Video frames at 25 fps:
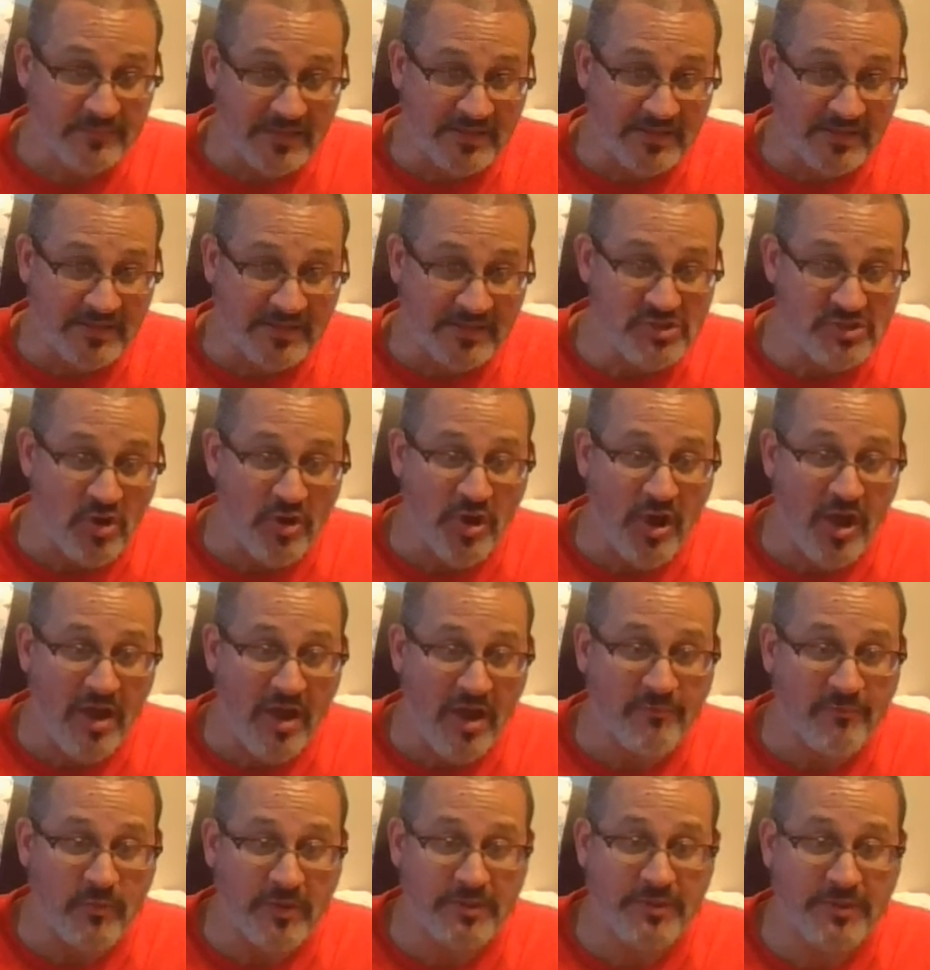Let's start
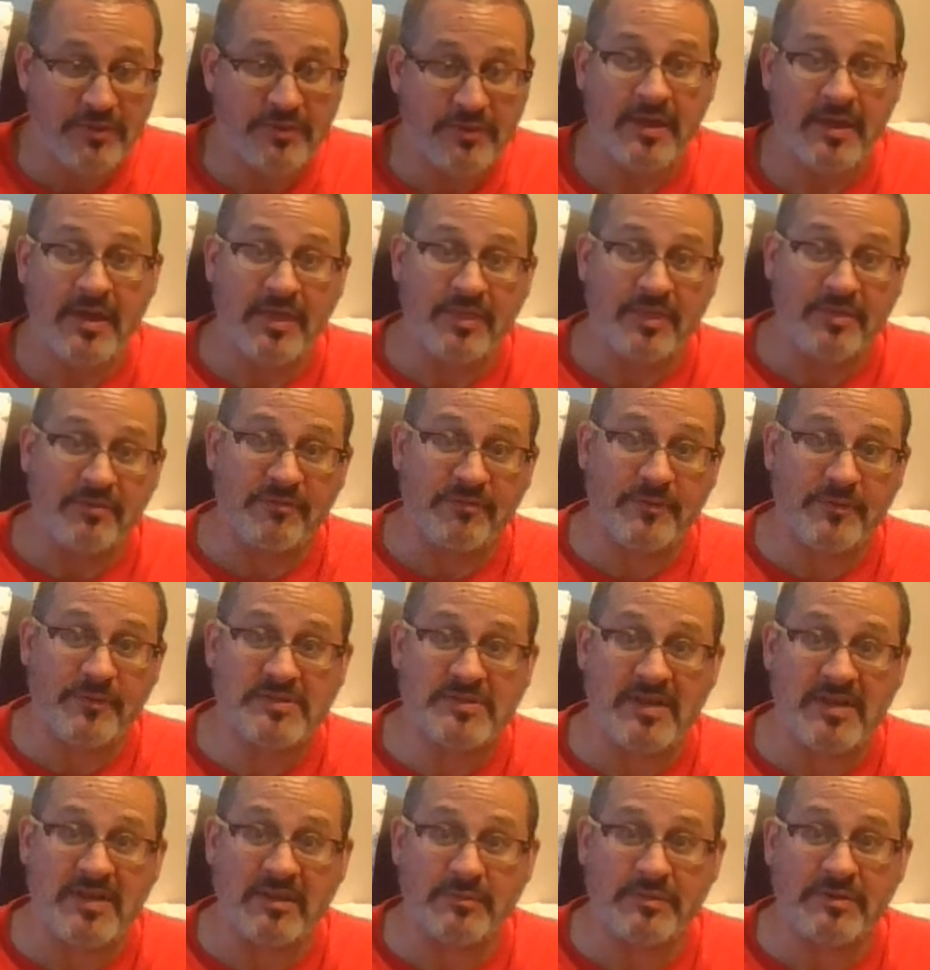off with the
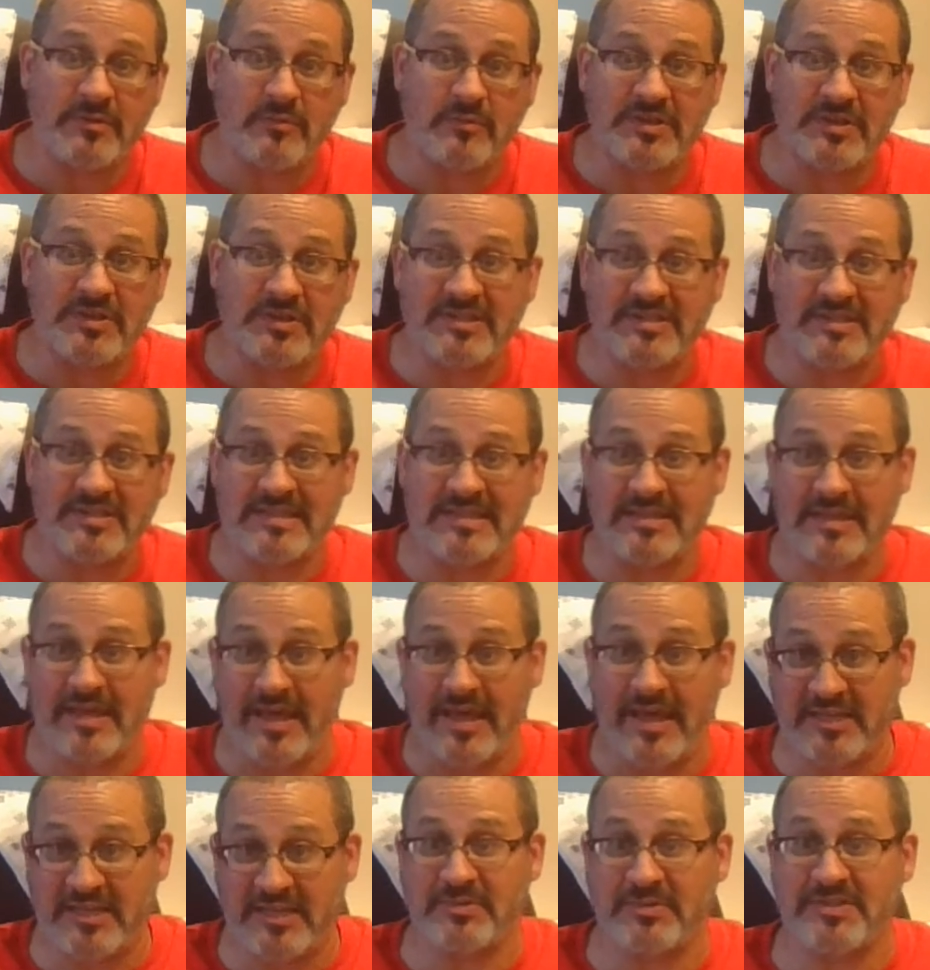first element, which is
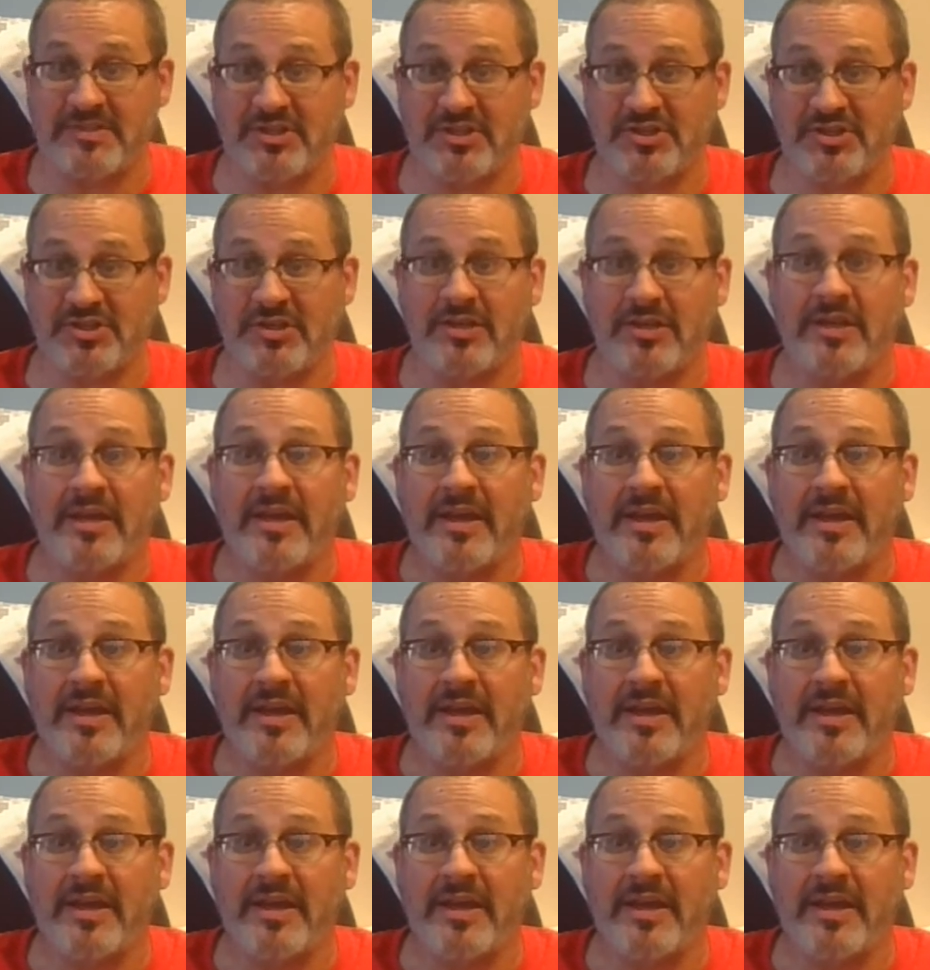exposition.